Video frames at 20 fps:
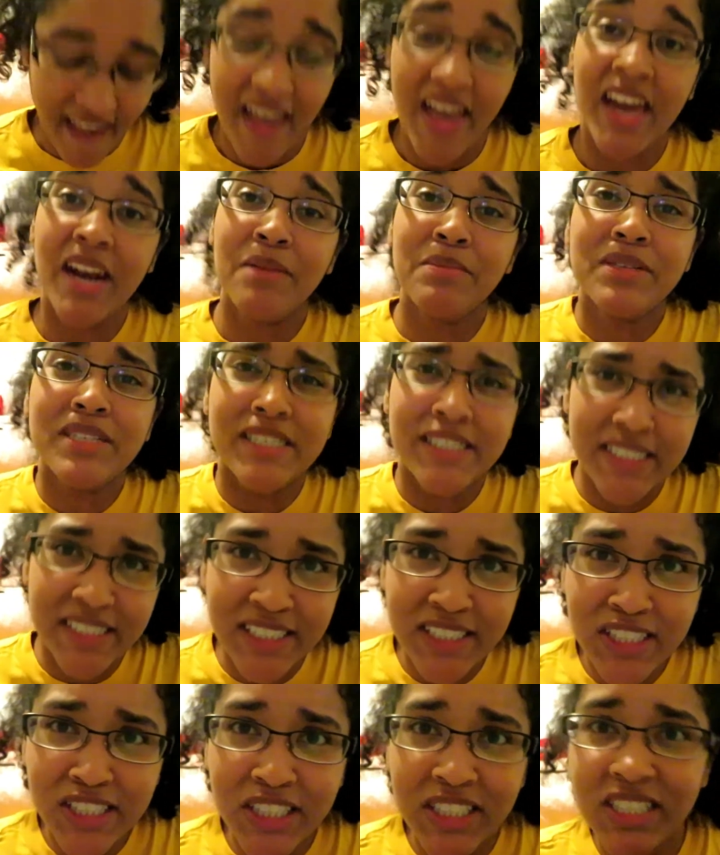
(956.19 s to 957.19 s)
And I'm
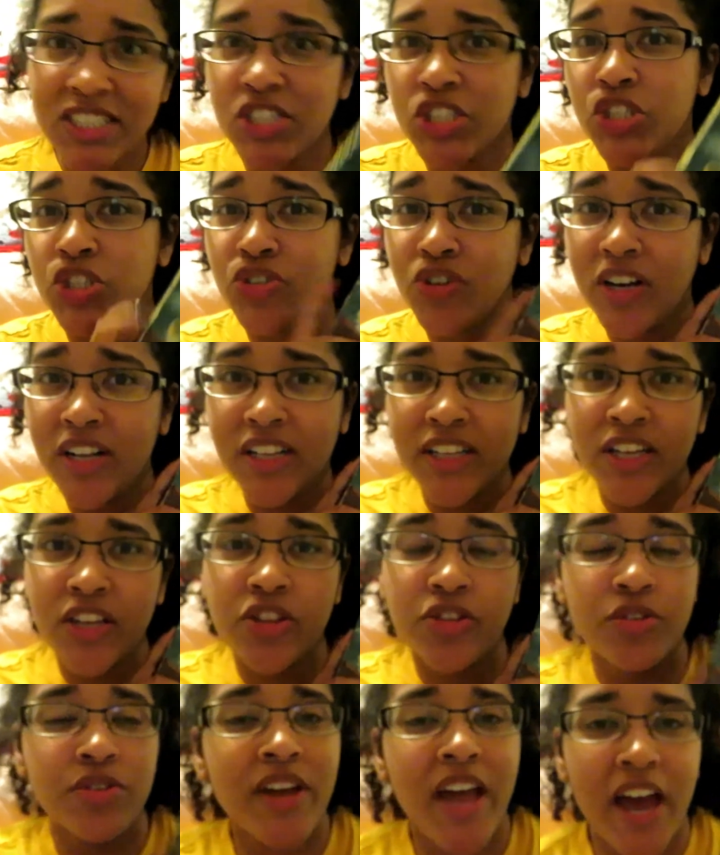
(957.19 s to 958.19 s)
still struggling
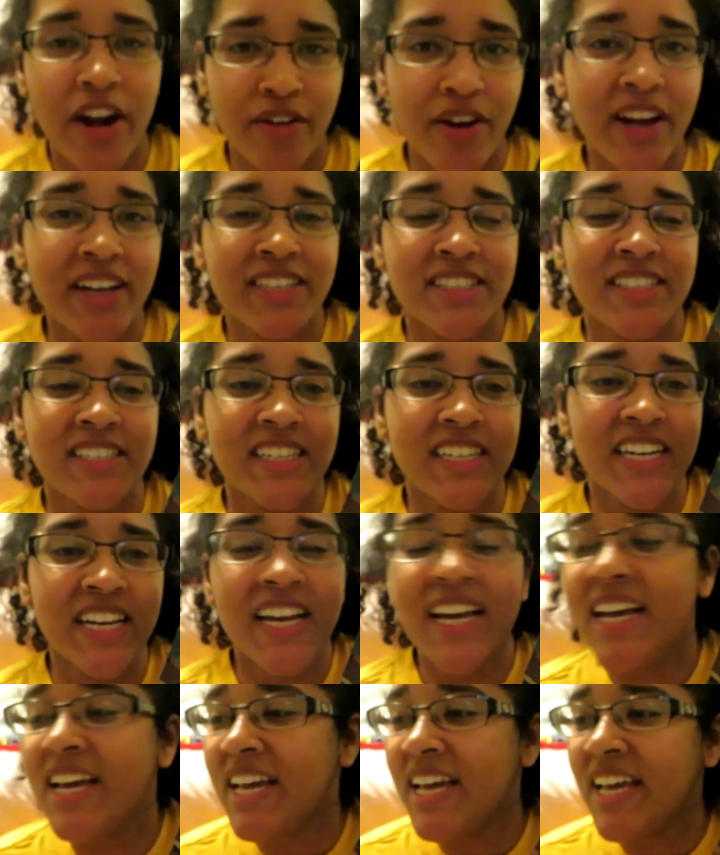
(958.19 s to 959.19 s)
through Cataract City.
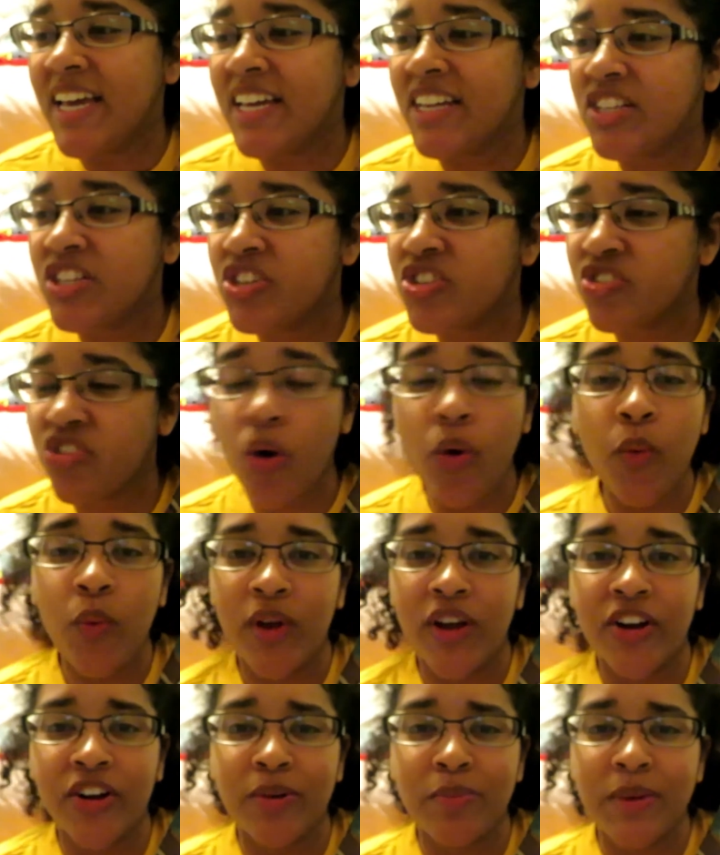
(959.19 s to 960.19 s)
It is so
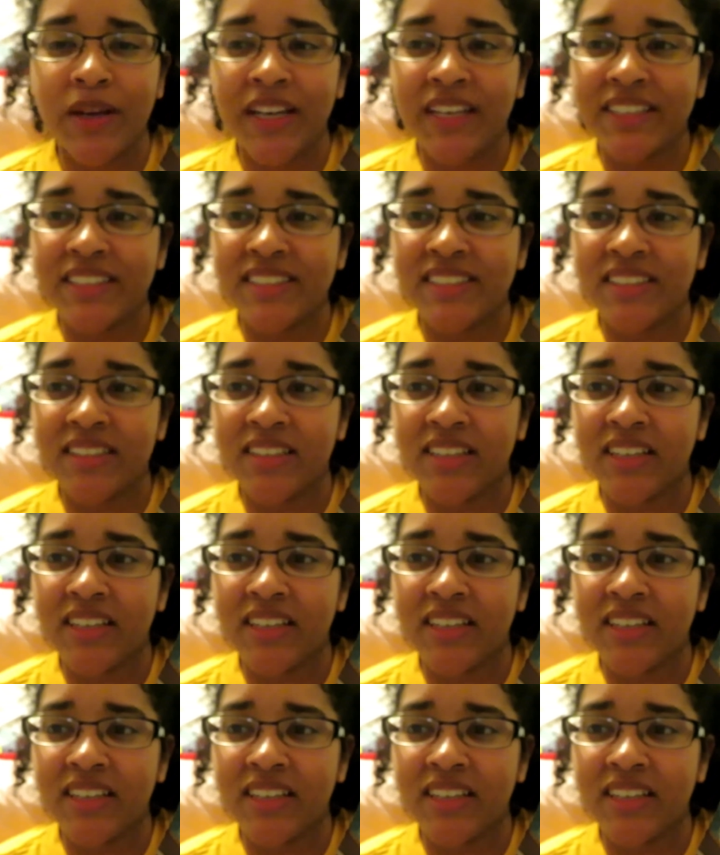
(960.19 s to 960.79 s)
weird because